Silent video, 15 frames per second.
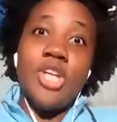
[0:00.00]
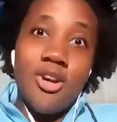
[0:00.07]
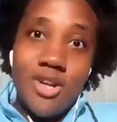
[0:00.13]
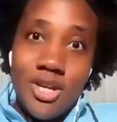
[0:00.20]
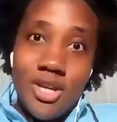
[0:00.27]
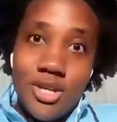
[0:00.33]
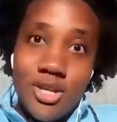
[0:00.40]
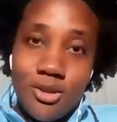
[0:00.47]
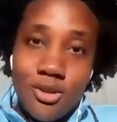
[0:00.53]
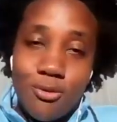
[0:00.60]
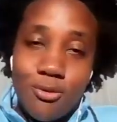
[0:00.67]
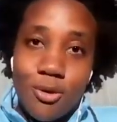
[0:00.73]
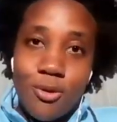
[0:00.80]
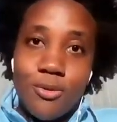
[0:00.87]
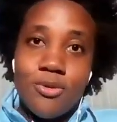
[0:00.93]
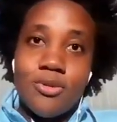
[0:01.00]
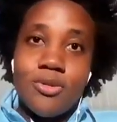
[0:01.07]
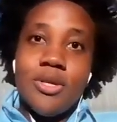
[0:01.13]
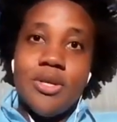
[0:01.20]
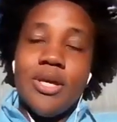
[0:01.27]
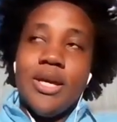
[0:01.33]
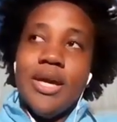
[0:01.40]
in your growth,
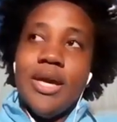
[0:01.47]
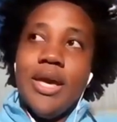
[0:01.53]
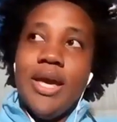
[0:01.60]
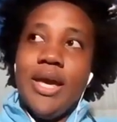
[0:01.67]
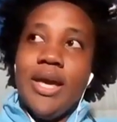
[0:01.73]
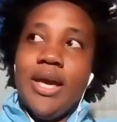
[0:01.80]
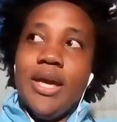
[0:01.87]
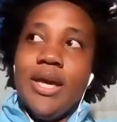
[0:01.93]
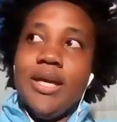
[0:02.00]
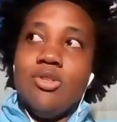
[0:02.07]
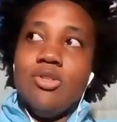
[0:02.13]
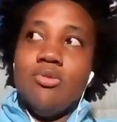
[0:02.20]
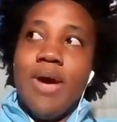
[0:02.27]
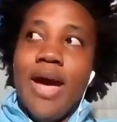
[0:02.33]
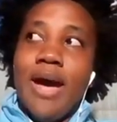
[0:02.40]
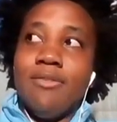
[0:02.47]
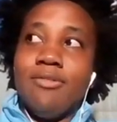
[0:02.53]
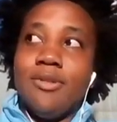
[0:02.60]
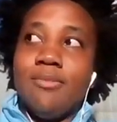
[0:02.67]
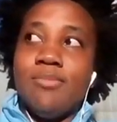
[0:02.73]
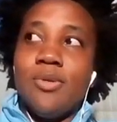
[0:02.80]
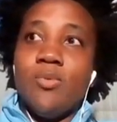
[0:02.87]
and you have
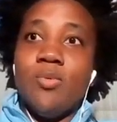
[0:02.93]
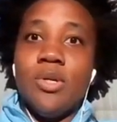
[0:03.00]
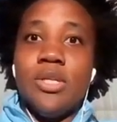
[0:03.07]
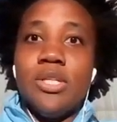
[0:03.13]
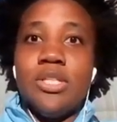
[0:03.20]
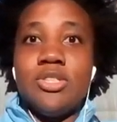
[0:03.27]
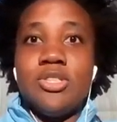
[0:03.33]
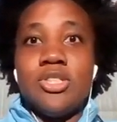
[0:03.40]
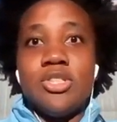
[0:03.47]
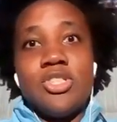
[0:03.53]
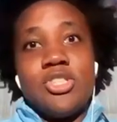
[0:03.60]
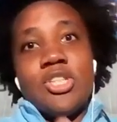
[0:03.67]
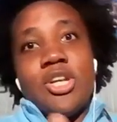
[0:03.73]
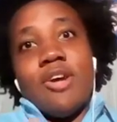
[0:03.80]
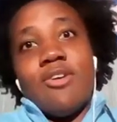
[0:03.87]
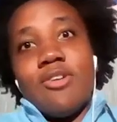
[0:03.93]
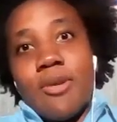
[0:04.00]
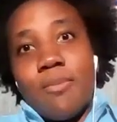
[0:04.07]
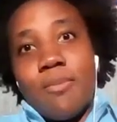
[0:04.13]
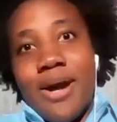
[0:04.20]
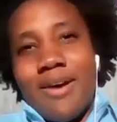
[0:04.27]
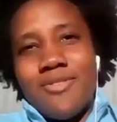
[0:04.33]
to be willing to share in the
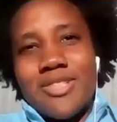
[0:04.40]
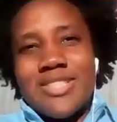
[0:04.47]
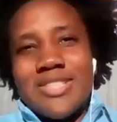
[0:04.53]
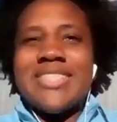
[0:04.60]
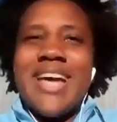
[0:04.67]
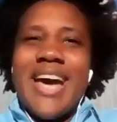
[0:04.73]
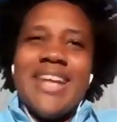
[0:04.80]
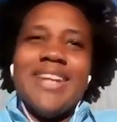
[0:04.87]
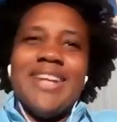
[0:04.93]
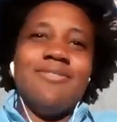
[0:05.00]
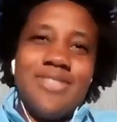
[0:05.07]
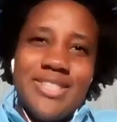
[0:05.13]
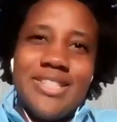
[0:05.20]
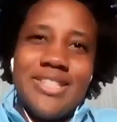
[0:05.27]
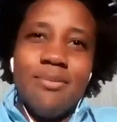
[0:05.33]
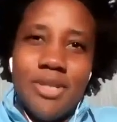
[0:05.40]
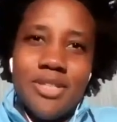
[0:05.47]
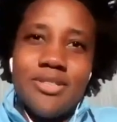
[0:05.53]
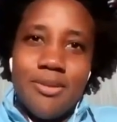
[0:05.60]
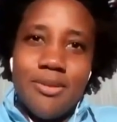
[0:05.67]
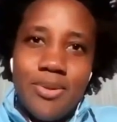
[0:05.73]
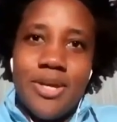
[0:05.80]
profits. It's kind of similar
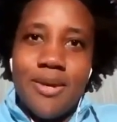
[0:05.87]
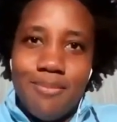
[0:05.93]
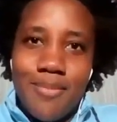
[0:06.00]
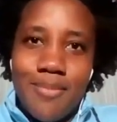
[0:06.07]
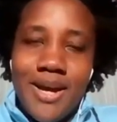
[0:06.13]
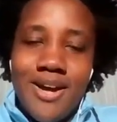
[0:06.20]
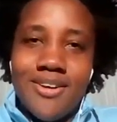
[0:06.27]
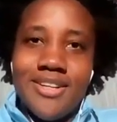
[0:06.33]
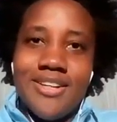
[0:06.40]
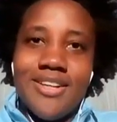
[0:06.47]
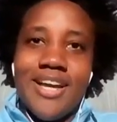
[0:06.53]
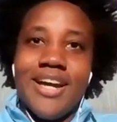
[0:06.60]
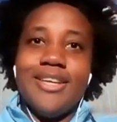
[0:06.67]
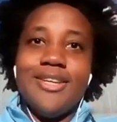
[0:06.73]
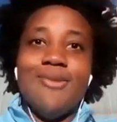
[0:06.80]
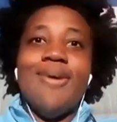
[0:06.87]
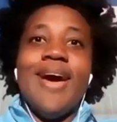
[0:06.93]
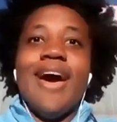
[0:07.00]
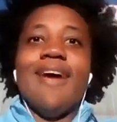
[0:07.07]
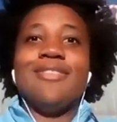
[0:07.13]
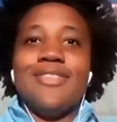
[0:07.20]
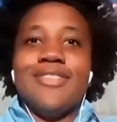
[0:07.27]
to being married. Like, you
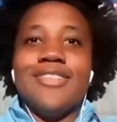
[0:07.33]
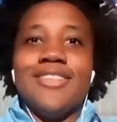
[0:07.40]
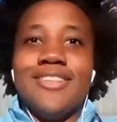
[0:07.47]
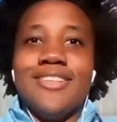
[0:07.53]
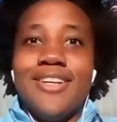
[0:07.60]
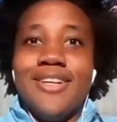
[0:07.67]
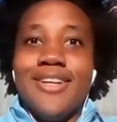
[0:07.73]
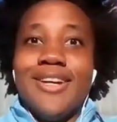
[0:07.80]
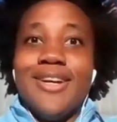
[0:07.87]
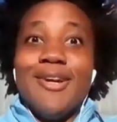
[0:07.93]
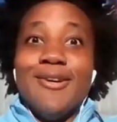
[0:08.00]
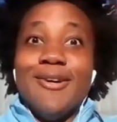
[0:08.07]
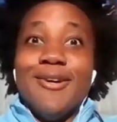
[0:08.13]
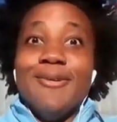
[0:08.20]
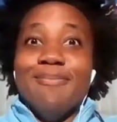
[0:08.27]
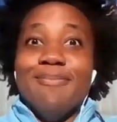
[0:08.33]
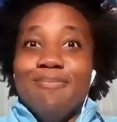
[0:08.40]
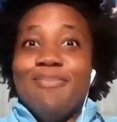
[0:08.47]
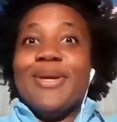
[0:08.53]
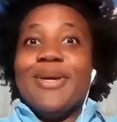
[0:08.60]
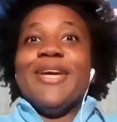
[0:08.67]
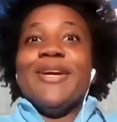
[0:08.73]
have to
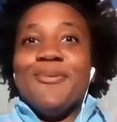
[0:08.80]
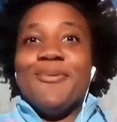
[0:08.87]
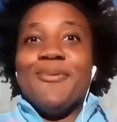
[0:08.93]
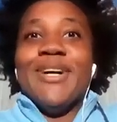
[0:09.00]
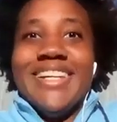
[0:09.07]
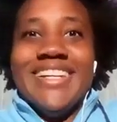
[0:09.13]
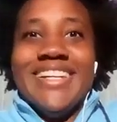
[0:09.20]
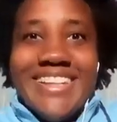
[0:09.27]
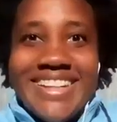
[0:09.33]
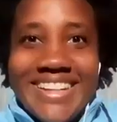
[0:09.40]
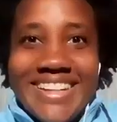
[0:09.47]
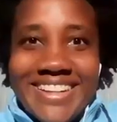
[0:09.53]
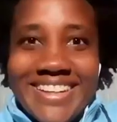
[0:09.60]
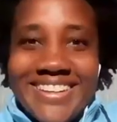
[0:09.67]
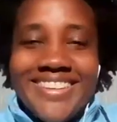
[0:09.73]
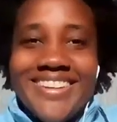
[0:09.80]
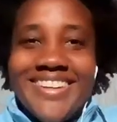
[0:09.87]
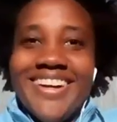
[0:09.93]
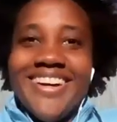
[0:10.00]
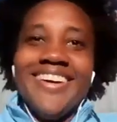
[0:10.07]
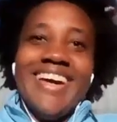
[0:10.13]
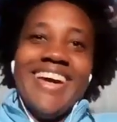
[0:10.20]
be willing,
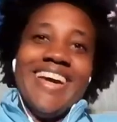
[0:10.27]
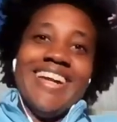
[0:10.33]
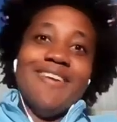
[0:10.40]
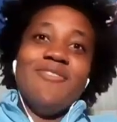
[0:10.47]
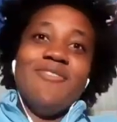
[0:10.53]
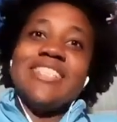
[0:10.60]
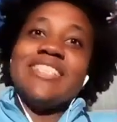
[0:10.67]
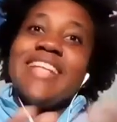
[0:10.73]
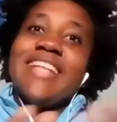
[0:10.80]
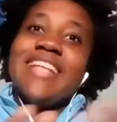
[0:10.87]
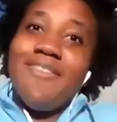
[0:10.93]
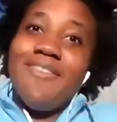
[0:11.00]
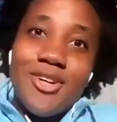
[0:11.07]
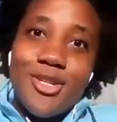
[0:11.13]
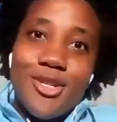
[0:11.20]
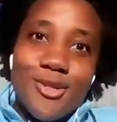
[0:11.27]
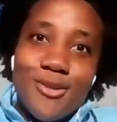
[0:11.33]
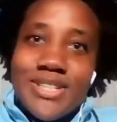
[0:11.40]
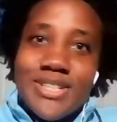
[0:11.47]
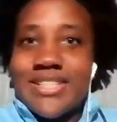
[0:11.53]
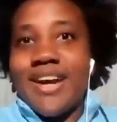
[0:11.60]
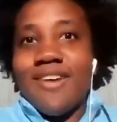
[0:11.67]
and if it's not for you,
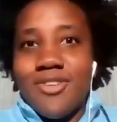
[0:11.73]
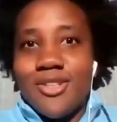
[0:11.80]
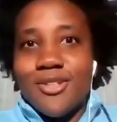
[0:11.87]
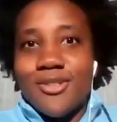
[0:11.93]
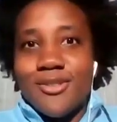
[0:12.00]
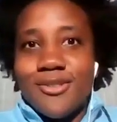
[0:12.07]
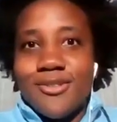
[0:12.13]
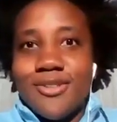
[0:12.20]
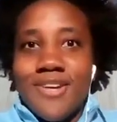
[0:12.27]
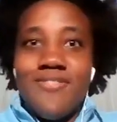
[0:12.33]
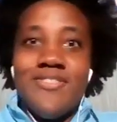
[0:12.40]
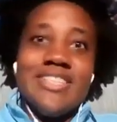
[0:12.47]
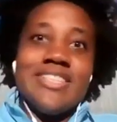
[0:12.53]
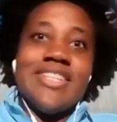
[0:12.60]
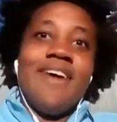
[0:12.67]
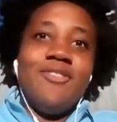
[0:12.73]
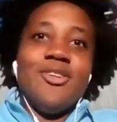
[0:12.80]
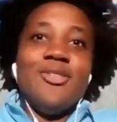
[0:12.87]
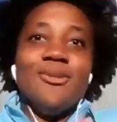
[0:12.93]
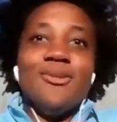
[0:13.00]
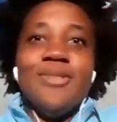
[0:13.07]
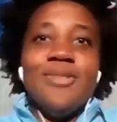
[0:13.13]
it's not for you. If it's not for
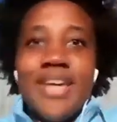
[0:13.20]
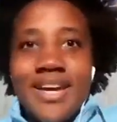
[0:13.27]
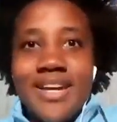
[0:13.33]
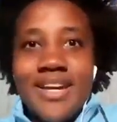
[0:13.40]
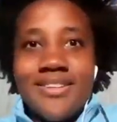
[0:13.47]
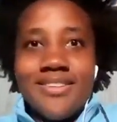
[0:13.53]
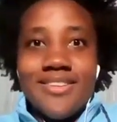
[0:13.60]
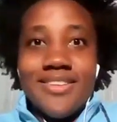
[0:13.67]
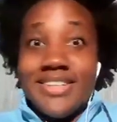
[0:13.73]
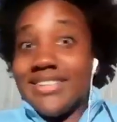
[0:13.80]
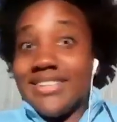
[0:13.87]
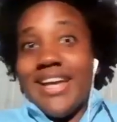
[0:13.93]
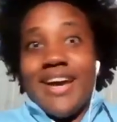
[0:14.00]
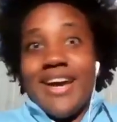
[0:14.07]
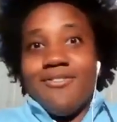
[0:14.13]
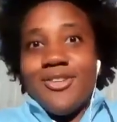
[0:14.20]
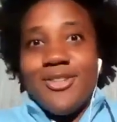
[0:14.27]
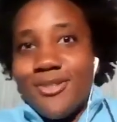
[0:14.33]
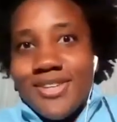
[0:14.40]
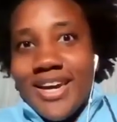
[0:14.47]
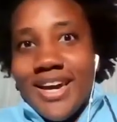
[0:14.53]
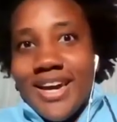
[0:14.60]
you yet, it's not for you
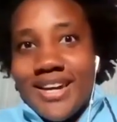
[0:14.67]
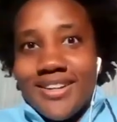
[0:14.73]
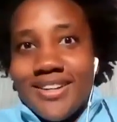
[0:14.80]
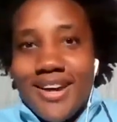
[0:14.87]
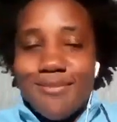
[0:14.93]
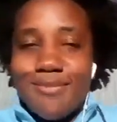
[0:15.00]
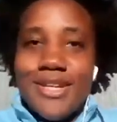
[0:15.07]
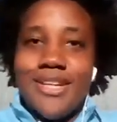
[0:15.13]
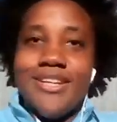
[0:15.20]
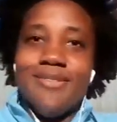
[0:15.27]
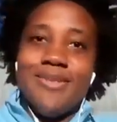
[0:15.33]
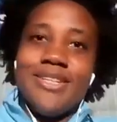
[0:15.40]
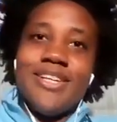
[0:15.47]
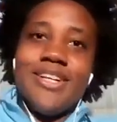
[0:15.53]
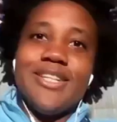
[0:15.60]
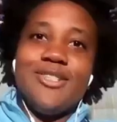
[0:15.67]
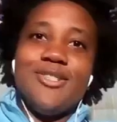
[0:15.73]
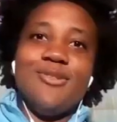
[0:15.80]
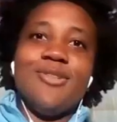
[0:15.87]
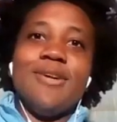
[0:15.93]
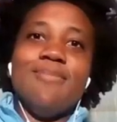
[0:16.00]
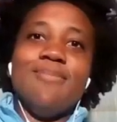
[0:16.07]
yet. I mean, because
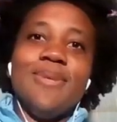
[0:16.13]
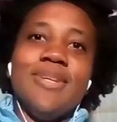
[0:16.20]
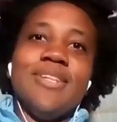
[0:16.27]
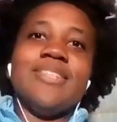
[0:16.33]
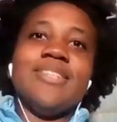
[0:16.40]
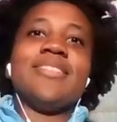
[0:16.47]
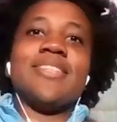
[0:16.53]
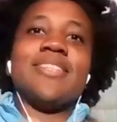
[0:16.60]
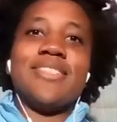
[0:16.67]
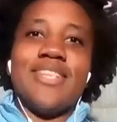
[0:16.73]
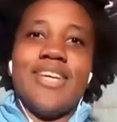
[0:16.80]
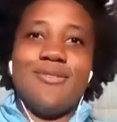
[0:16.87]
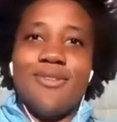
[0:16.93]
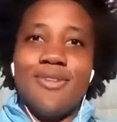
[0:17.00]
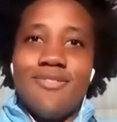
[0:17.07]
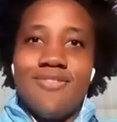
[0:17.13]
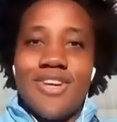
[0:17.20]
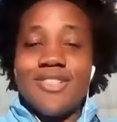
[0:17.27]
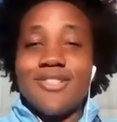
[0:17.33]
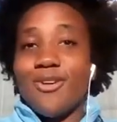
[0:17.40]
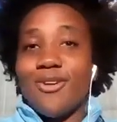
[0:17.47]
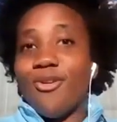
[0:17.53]
you can be a successful
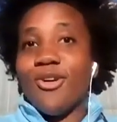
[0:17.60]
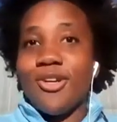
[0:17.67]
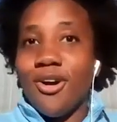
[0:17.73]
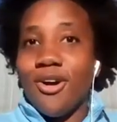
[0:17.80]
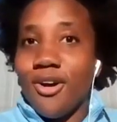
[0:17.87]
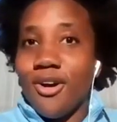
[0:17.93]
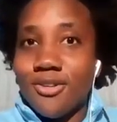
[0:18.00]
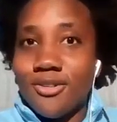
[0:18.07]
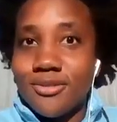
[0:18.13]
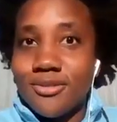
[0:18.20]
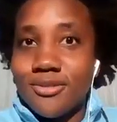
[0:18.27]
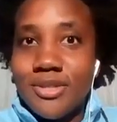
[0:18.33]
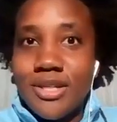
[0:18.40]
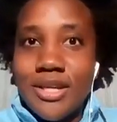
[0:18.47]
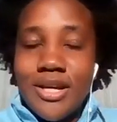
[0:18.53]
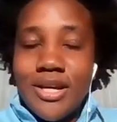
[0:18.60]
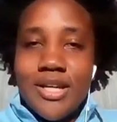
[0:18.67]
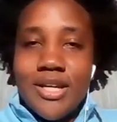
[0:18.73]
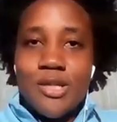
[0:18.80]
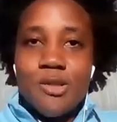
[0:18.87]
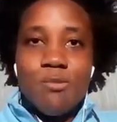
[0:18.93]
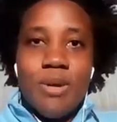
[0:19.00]
investor on your own,
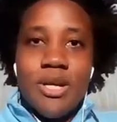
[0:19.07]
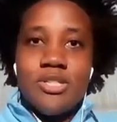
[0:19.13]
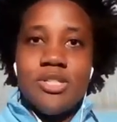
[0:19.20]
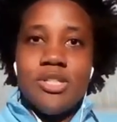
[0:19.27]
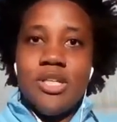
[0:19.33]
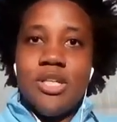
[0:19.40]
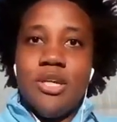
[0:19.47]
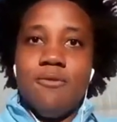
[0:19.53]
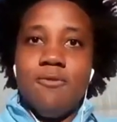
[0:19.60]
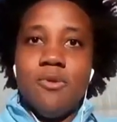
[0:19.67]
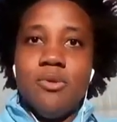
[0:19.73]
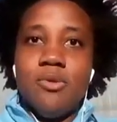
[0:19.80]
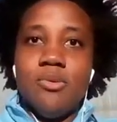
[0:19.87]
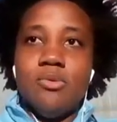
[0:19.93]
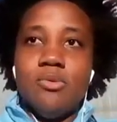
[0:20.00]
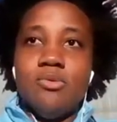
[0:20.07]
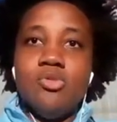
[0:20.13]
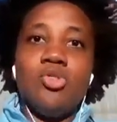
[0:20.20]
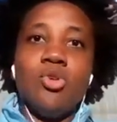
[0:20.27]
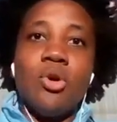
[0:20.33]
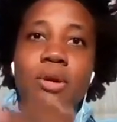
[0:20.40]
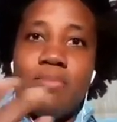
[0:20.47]
especially if you
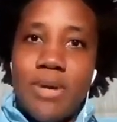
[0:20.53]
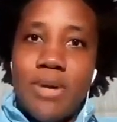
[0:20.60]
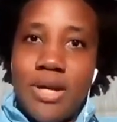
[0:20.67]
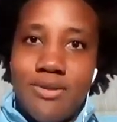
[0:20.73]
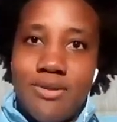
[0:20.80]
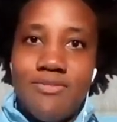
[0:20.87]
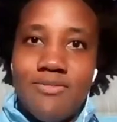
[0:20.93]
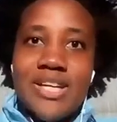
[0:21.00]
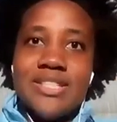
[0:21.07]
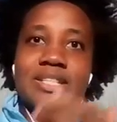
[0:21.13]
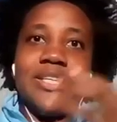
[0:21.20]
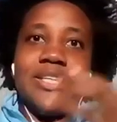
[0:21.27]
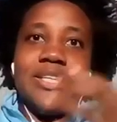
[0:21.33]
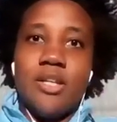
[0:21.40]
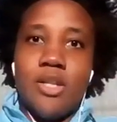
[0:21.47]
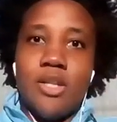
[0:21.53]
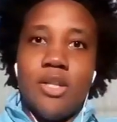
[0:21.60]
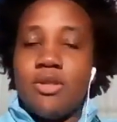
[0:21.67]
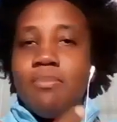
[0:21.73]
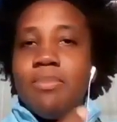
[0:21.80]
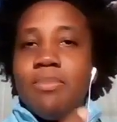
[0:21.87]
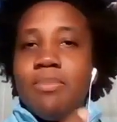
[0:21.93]
join Better Investing and learn
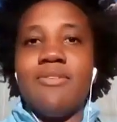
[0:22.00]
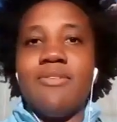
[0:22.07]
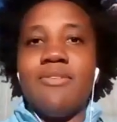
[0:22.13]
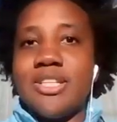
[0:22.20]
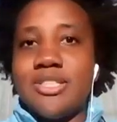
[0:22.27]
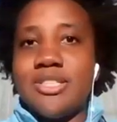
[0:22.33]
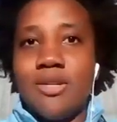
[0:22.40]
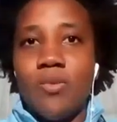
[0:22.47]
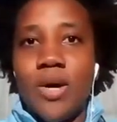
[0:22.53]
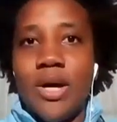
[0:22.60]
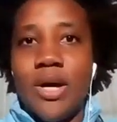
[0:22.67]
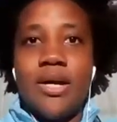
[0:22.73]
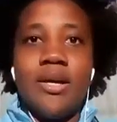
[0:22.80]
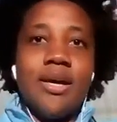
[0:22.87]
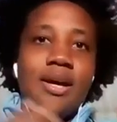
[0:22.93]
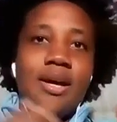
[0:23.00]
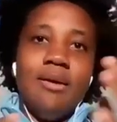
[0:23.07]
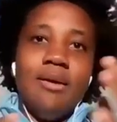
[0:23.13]
the Better Investing way. I